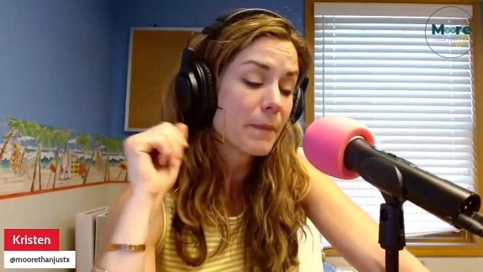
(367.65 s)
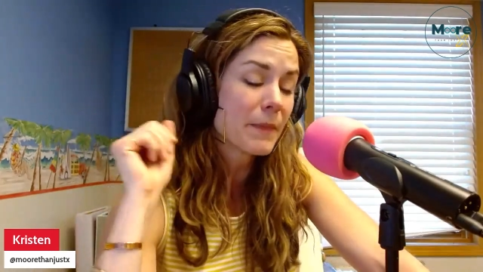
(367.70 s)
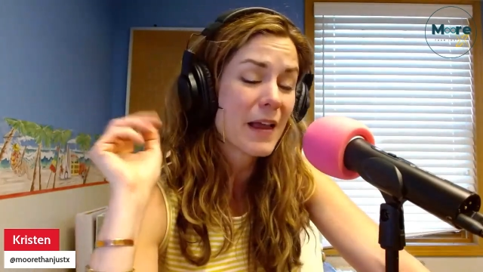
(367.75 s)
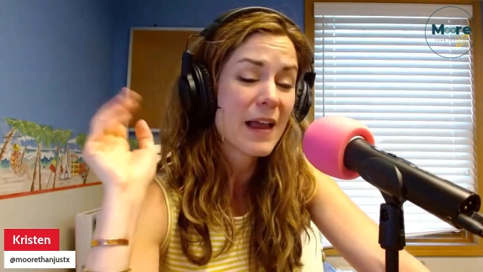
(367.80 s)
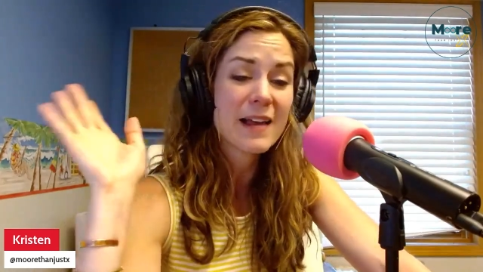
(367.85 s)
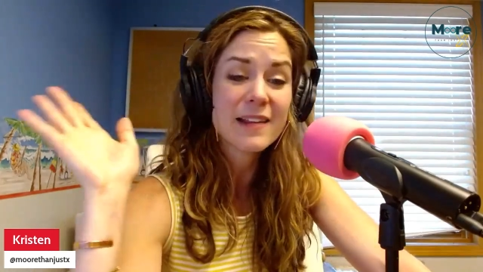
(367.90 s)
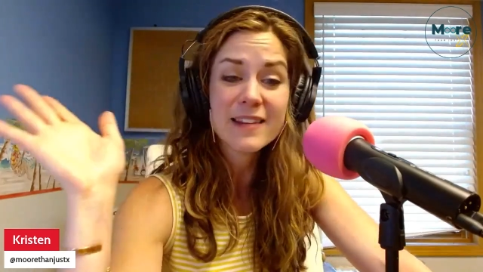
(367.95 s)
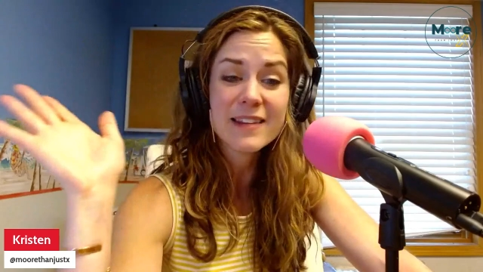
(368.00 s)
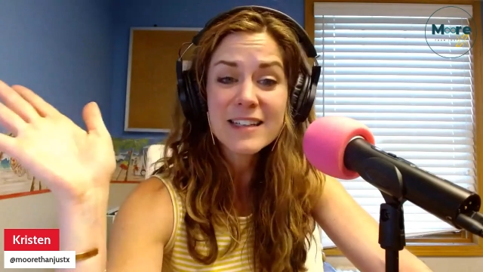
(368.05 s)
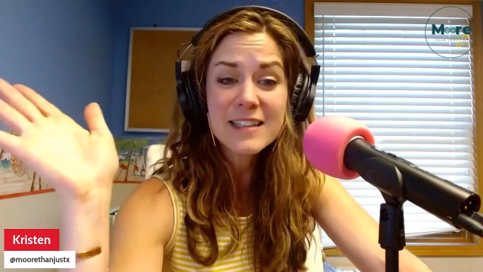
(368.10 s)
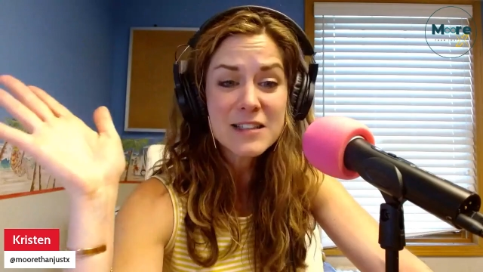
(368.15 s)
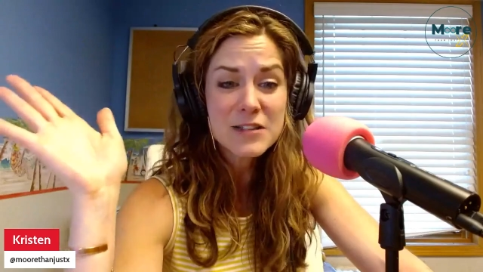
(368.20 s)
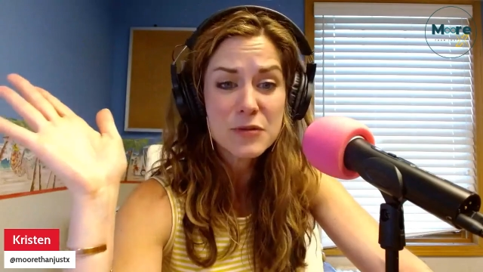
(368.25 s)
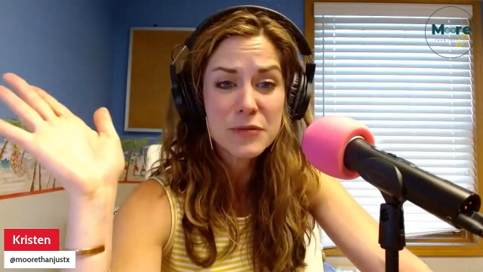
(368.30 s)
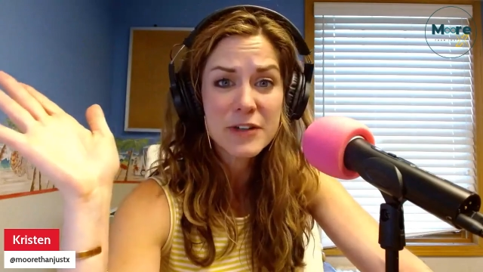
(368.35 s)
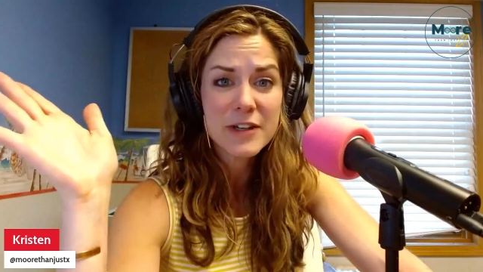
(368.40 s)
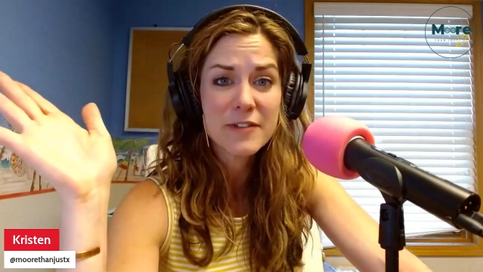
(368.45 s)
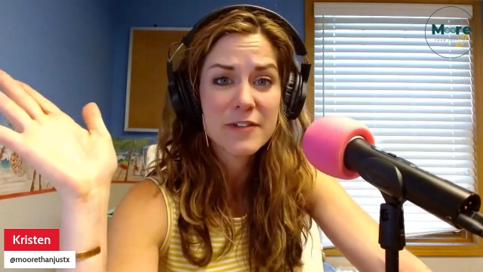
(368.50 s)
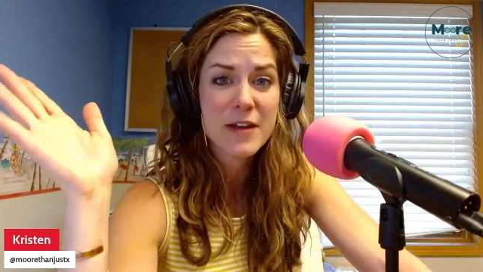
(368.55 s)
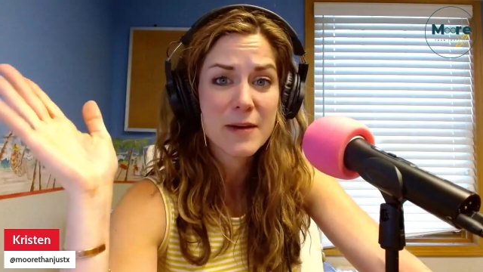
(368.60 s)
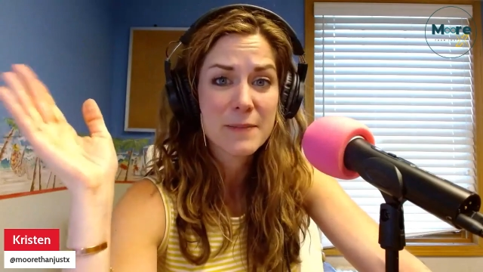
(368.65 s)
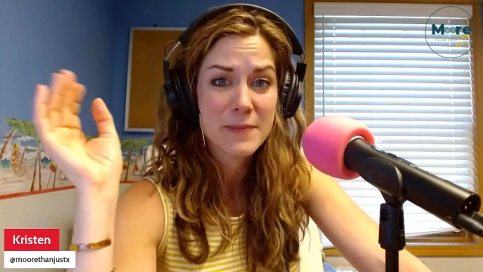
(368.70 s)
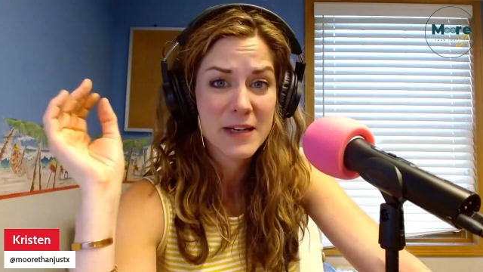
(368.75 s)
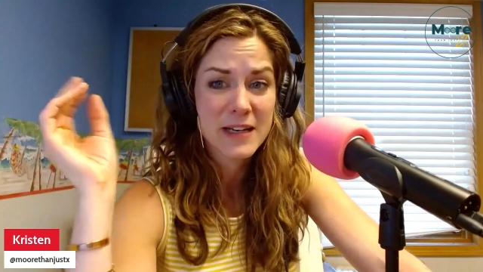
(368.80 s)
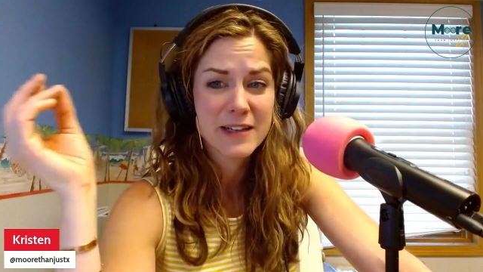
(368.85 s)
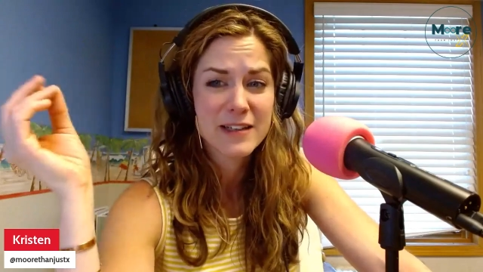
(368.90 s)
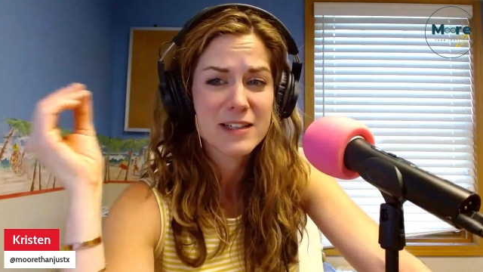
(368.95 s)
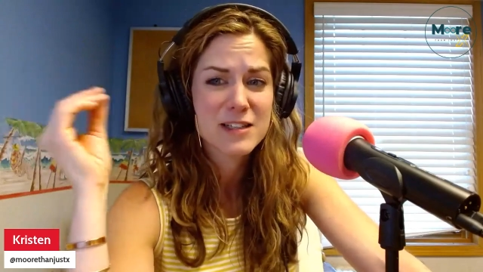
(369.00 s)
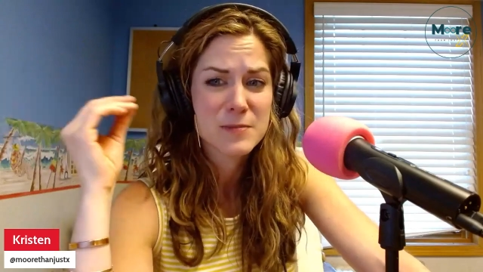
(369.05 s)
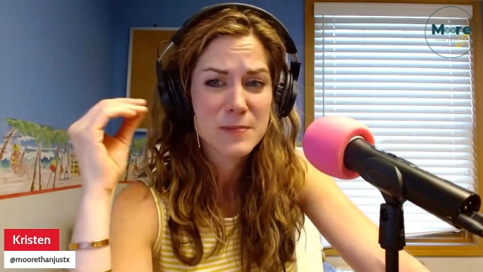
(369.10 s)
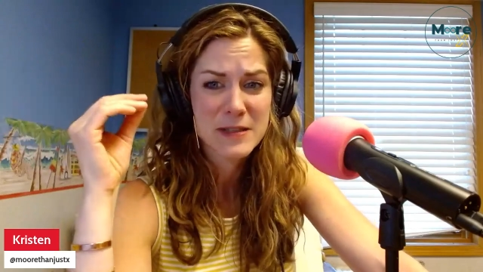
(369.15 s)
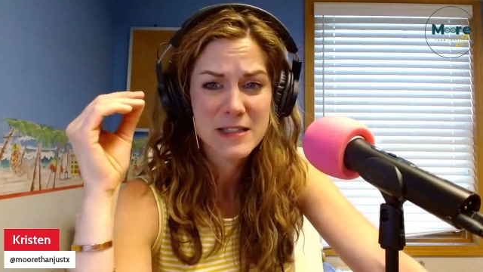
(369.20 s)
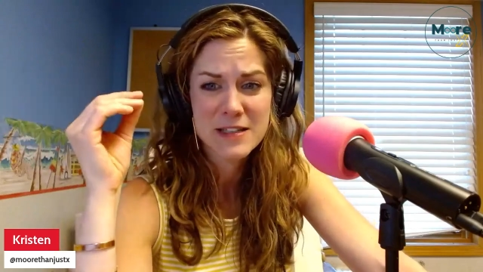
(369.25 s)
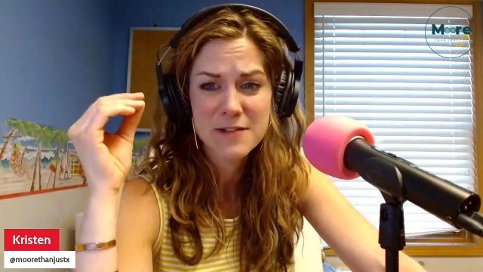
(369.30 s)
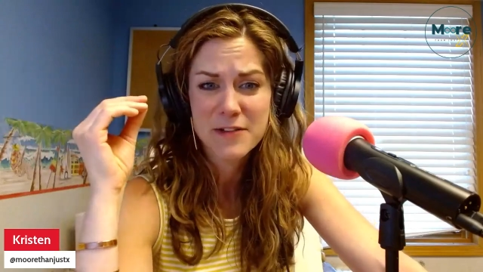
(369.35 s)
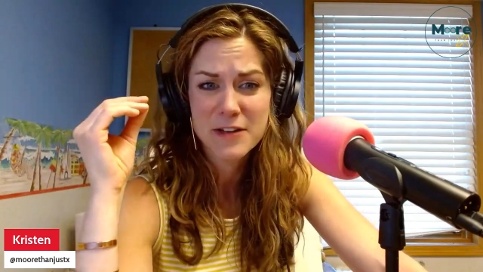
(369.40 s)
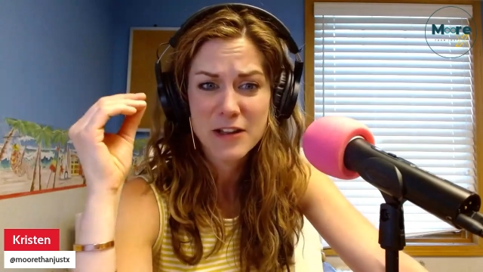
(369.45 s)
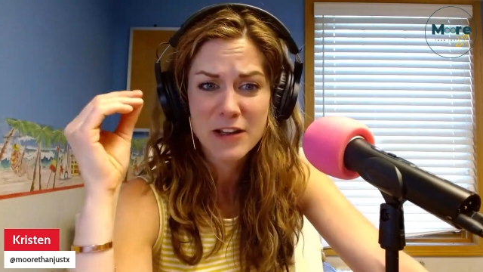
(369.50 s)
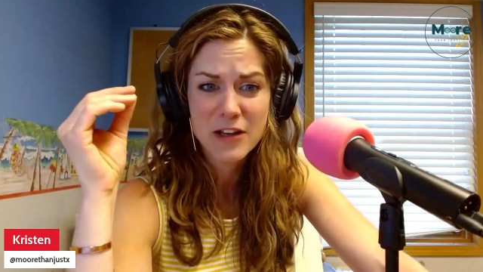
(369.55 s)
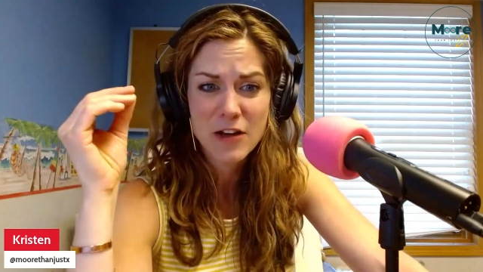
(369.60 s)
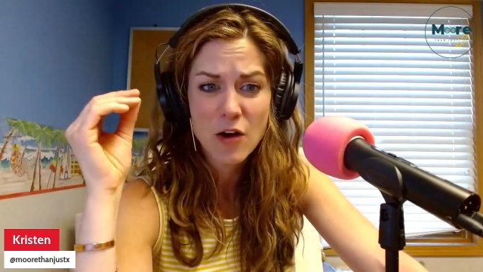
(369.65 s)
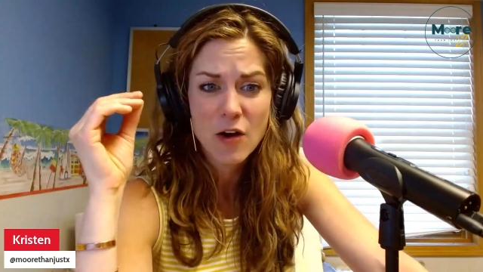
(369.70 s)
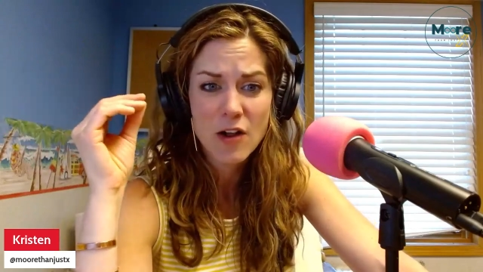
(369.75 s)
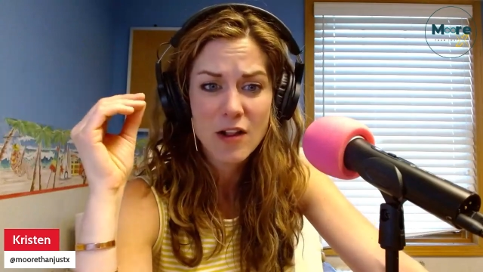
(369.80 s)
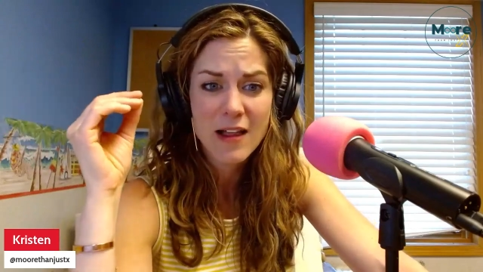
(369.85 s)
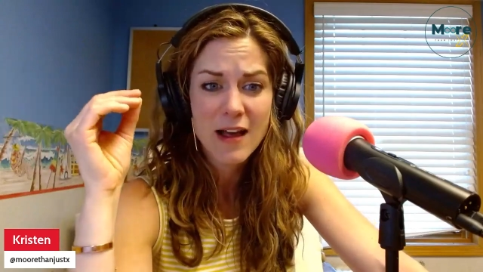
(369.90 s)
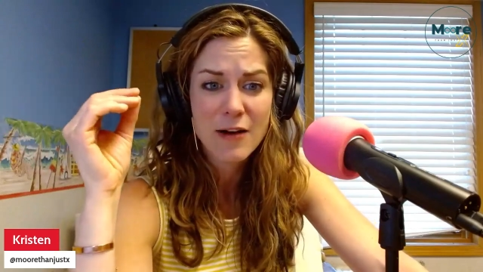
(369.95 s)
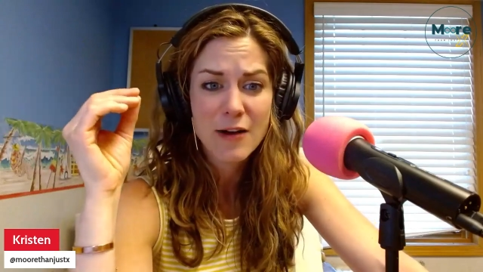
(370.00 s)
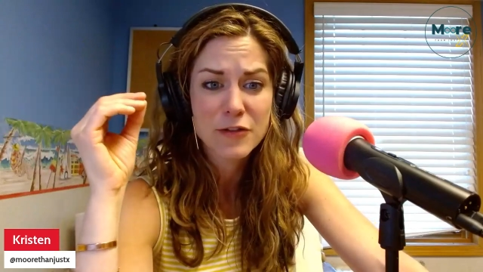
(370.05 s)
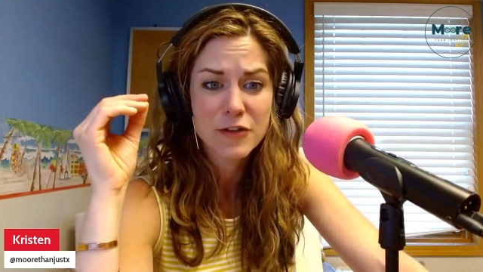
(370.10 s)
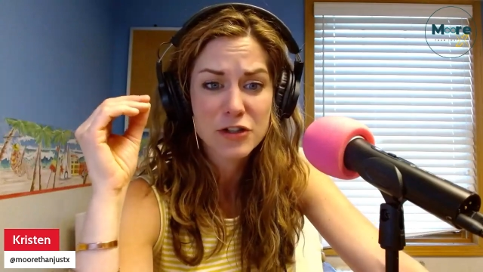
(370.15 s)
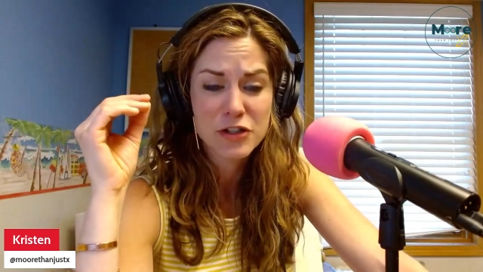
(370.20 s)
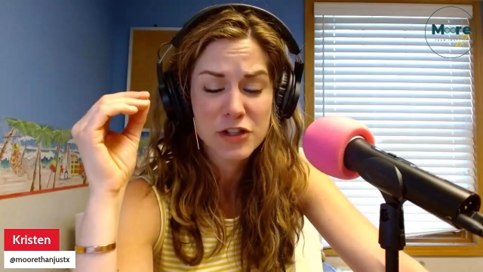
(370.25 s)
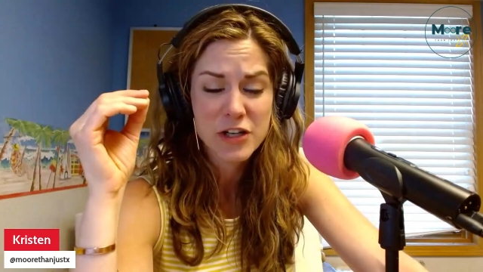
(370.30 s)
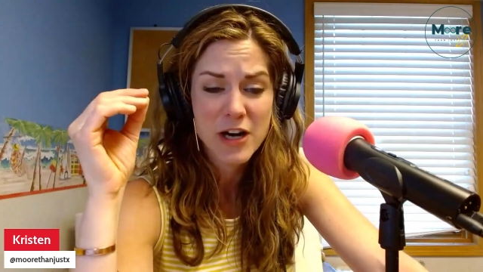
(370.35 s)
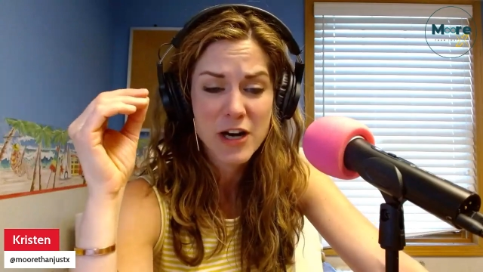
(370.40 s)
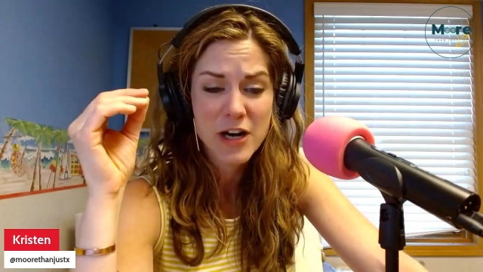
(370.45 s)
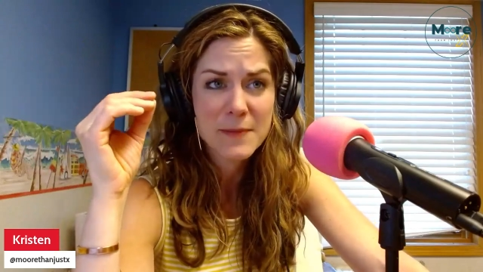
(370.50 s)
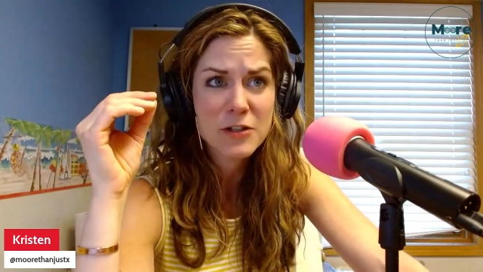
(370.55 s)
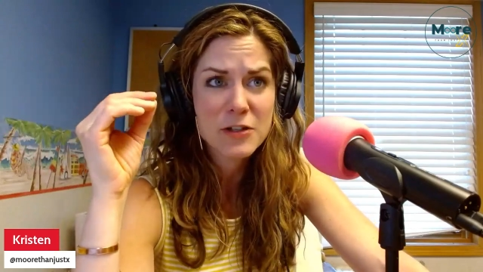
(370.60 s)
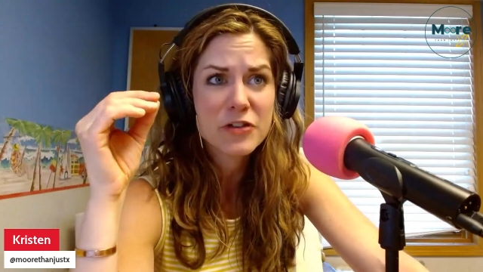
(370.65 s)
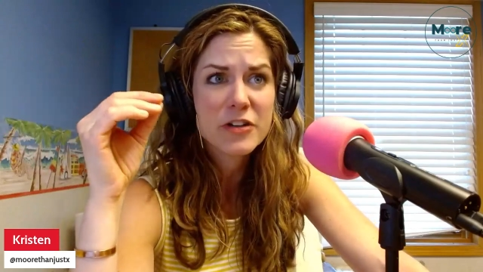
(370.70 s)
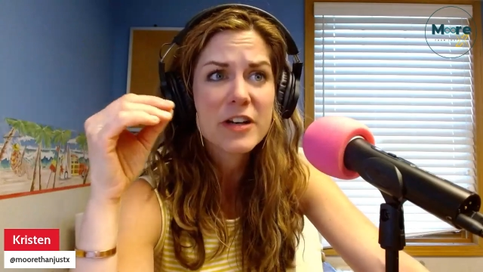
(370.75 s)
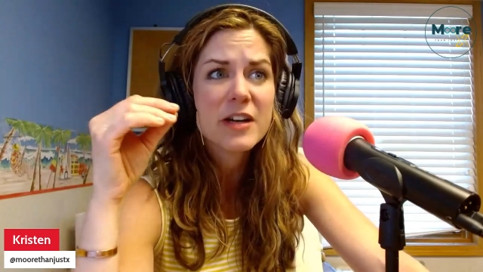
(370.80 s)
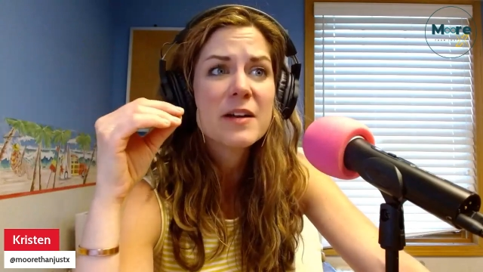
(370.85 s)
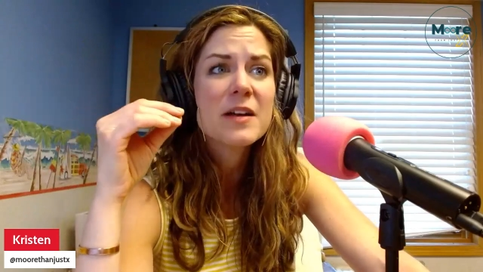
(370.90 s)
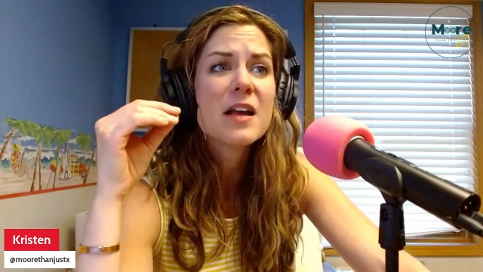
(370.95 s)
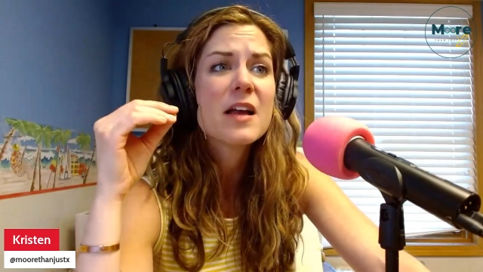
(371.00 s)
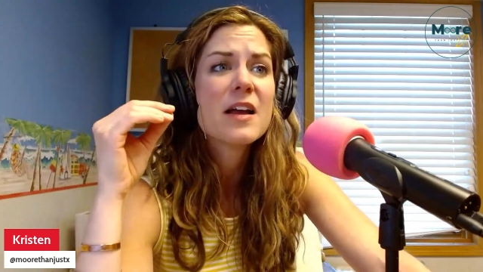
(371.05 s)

At least 3 of them need to specifically call out the geometry,